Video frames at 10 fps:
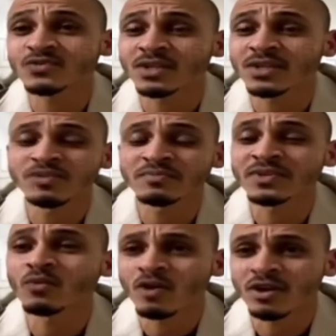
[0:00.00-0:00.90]
when
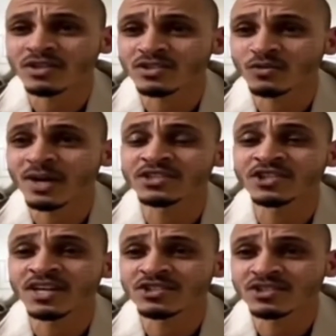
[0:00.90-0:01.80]
something works, why
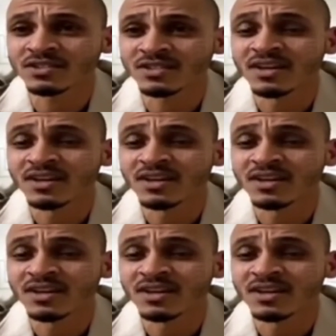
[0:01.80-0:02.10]
change it?